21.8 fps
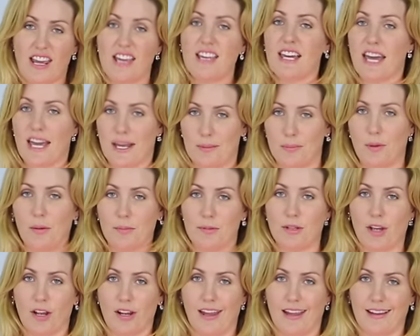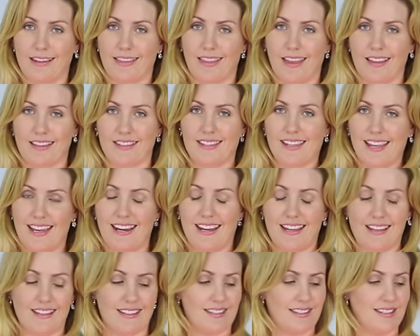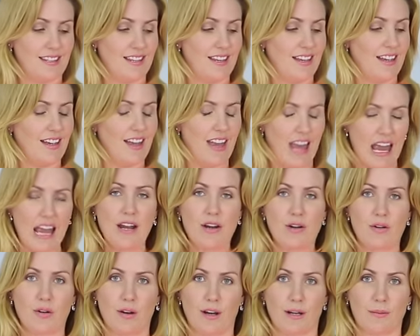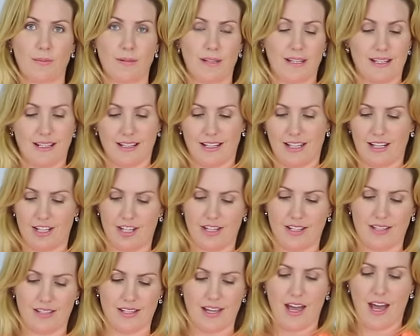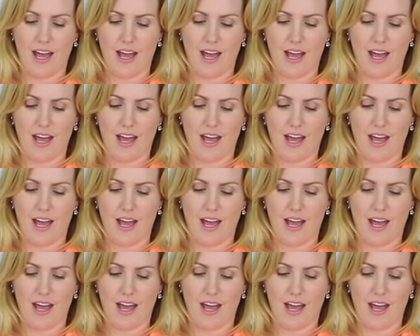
eat cake pop dough like this. It is incredibly delicious.